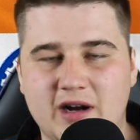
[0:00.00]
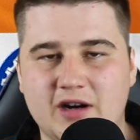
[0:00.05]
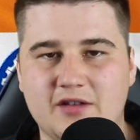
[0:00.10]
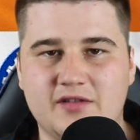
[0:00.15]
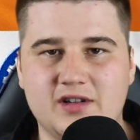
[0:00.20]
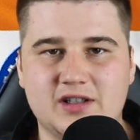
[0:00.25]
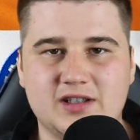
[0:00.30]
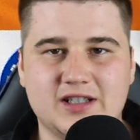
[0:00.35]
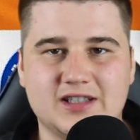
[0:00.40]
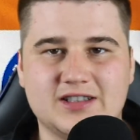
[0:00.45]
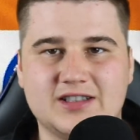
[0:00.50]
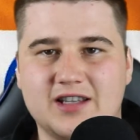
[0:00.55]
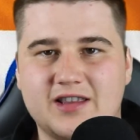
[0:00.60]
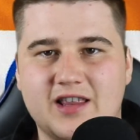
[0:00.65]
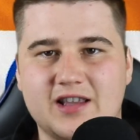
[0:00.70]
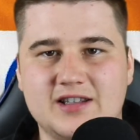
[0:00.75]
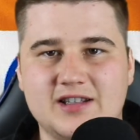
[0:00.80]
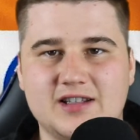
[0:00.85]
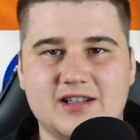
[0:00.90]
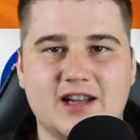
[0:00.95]
Bank of India, said
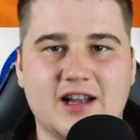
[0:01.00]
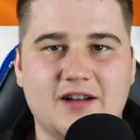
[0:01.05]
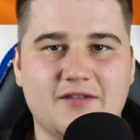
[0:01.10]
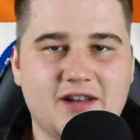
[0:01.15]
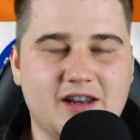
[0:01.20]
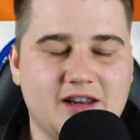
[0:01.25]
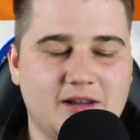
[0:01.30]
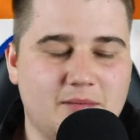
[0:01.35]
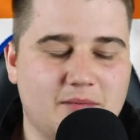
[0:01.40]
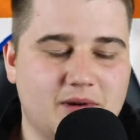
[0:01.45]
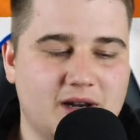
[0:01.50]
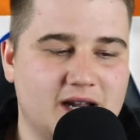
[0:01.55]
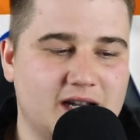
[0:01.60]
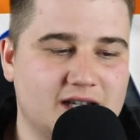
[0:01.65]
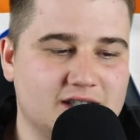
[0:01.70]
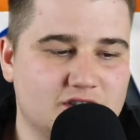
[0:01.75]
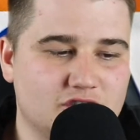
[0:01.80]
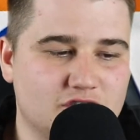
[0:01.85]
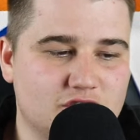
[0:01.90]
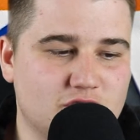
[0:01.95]
they didn't have any
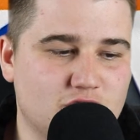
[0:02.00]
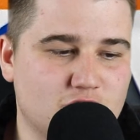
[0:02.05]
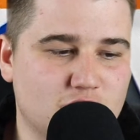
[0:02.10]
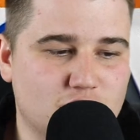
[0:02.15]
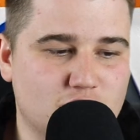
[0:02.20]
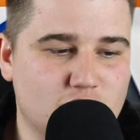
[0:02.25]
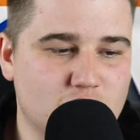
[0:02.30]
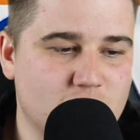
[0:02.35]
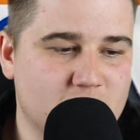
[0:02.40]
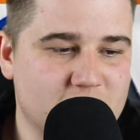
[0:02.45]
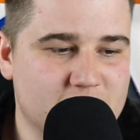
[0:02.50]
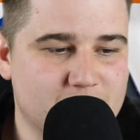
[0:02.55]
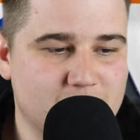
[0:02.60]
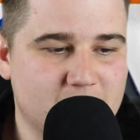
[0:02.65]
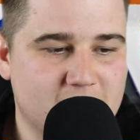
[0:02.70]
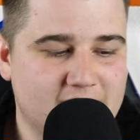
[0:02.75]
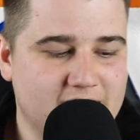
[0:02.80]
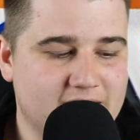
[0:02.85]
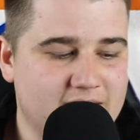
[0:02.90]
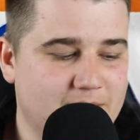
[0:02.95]
plans to do this
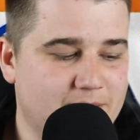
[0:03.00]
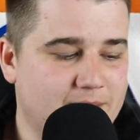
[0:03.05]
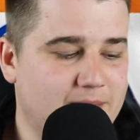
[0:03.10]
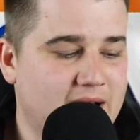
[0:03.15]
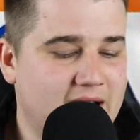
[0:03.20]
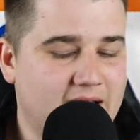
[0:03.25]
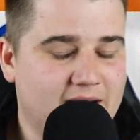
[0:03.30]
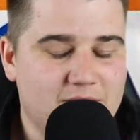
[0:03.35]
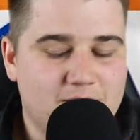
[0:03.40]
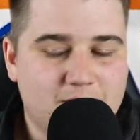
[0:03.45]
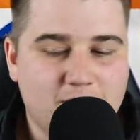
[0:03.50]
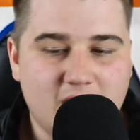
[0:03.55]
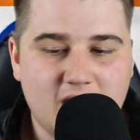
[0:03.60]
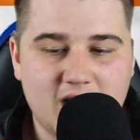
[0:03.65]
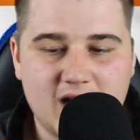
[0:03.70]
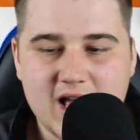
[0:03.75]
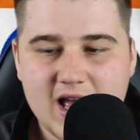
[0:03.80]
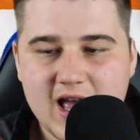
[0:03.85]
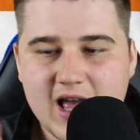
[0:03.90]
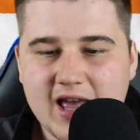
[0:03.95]
blanket ban.
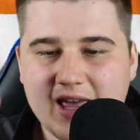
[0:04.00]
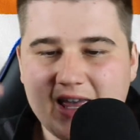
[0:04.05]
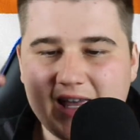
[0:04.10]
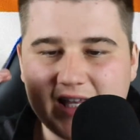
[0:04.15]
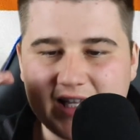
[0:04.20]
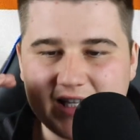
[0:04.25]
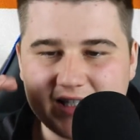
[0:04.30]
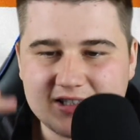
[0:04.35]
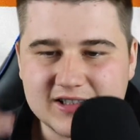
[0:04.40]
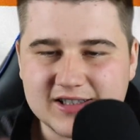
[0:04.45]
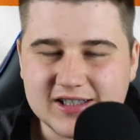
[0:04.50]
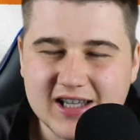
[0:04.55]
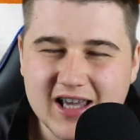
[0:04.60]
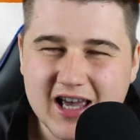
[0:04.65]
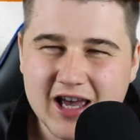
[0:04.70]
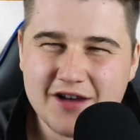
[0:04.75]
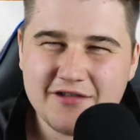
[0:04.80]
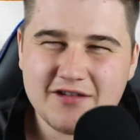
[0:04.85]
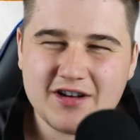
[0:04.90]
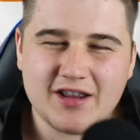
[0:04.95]
But it is
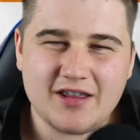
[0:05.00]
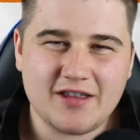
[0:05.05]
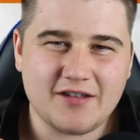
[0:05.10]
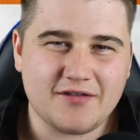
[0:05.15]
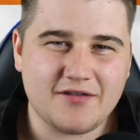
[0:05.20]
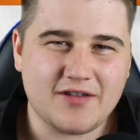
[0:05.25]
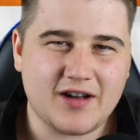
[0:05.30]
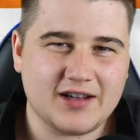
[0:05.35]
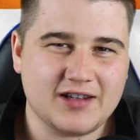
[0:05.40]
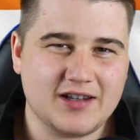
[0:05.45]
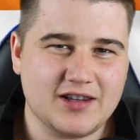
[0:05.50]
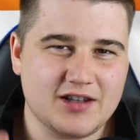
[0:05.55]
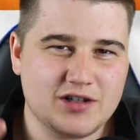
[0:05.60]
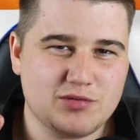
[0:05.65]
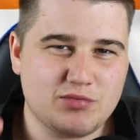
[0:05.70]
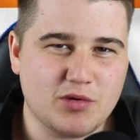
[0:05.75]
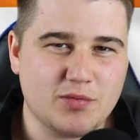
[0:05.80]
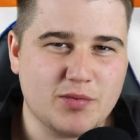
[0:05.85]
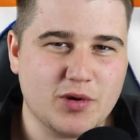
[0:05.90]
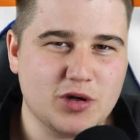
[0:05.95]
scary that the fact that this
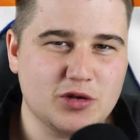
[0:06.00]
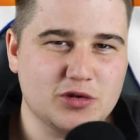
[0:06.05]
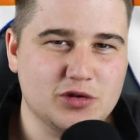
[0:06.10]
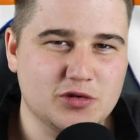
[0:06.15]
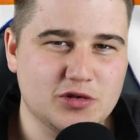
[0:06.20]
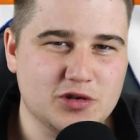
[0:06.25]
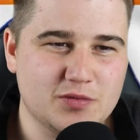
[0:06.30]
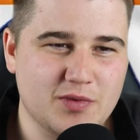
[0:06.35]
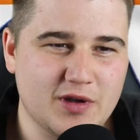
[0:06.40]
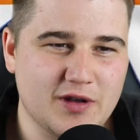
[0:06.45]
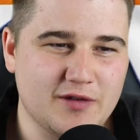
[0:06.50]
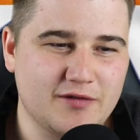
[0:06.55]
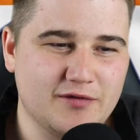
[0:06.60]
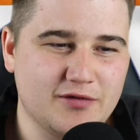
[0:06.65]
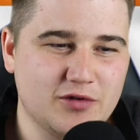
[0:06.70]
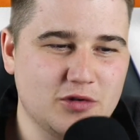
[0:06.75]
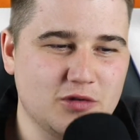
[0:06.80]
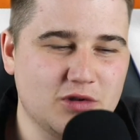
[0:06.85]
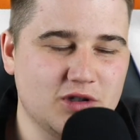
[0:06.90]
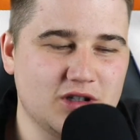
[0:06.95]
proposal is being
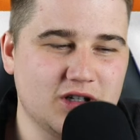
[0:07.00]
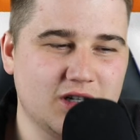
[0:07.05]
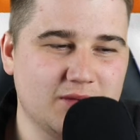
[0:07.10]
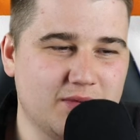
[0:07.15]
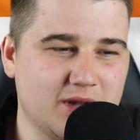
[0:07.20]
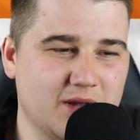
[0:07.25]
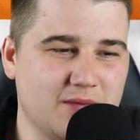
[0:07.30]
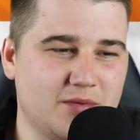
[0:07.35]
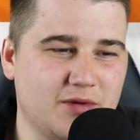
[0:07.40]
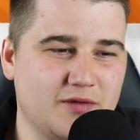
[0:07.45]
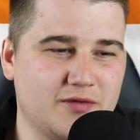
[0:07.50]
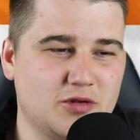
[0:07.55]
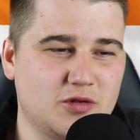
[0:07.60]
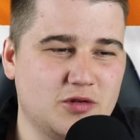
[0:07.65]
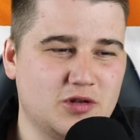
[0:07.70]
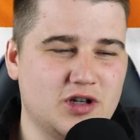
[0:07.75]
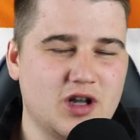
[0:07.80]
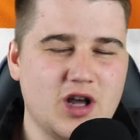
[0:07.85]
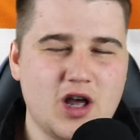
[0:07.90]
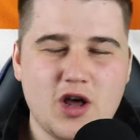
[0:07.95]
forward, being put
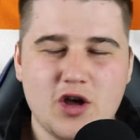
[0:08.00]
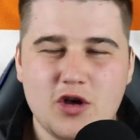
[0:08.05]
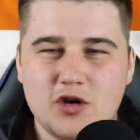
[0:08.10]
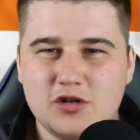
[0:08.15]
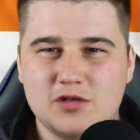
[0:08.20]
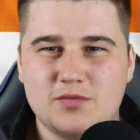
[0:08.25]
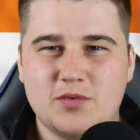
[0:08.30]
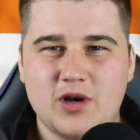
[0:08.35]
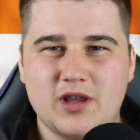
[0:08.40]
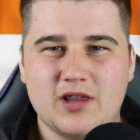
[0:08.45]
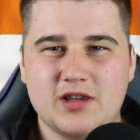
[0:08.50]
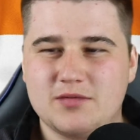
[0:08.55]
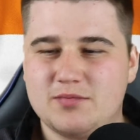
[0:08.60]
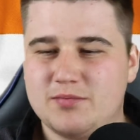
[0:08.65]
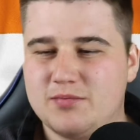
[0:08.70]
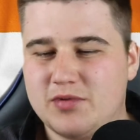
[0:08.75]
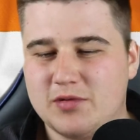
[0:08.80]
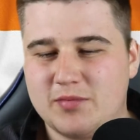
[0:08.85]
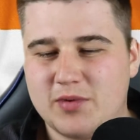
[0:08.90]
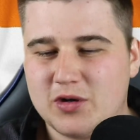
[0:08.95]
forward. Who's putting this
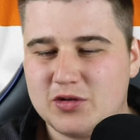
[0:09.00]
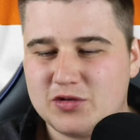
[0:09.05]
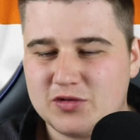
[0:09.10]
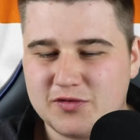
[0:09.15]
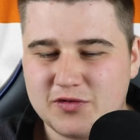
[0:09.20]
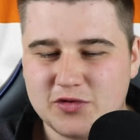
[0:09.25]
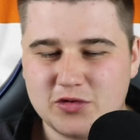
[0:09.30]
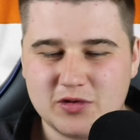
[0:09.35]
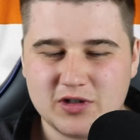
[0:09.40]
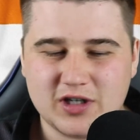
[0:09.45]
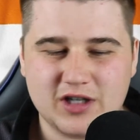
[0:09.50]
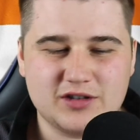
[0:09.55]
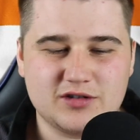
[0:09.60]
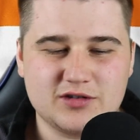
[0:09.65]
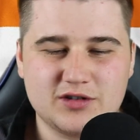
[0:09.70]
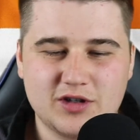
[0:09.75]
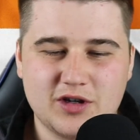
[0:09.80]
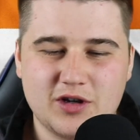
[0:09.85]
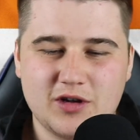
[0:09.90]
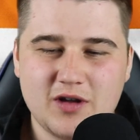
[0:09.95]
proposal forward? I
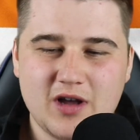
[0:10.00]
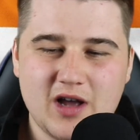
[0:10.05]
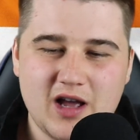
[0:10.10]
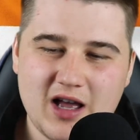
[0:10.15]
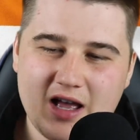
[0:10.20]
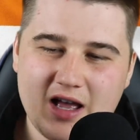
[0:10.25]
don't know.